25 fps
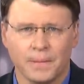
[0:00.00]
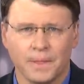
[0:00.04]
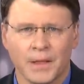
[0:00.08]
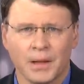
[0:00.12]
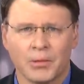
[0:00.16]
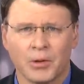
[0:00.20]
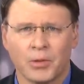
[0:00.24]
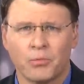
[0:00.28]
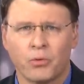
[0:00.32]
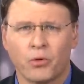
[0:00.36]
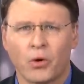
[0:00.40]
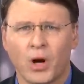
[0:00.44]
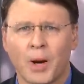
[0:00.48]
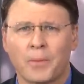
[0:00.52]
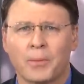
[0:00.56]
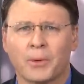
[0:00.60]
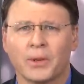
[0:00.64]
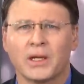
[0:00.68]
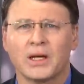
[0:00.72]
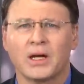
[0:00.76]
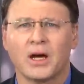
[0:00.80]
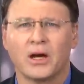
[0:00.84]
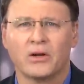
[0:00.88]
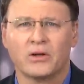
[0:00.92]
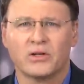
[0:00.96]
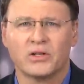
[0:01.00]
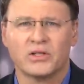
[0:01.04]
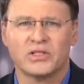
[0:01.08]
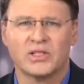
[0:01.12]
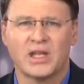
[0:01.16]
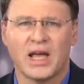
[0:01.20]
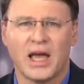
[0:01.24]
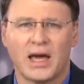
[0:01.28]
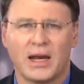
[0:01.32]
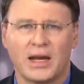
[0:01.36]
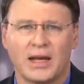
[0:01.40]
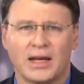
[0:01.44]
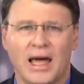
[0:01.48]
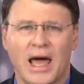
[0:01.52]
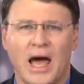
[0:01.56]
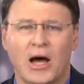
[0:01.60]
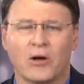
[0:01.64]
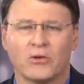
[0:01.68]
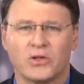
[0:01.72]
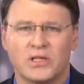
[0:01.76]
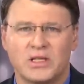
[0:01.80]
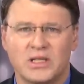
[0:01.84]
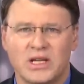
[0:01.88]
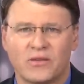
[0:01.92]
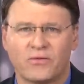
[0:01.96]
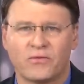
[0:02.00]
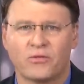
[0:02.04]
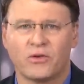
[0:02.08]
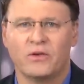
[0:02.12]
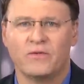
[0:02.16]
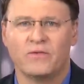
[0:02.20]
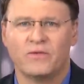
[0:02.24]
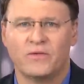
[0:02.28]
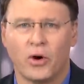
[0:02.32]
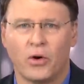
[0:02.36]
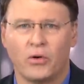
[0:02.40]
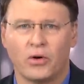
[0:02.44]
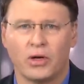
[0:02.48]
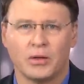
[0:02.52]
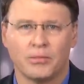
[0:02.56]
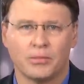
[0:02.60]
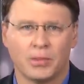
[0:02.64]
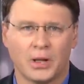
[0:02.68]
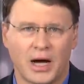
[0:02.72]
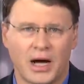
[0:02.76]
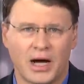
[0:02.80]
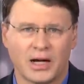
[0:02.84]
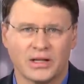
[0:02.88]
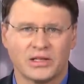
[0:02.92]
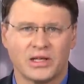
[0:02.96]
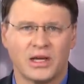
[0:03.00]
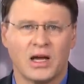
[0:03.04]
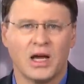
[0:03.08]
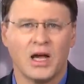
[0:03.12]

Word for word: But properly understanding how different voting blocs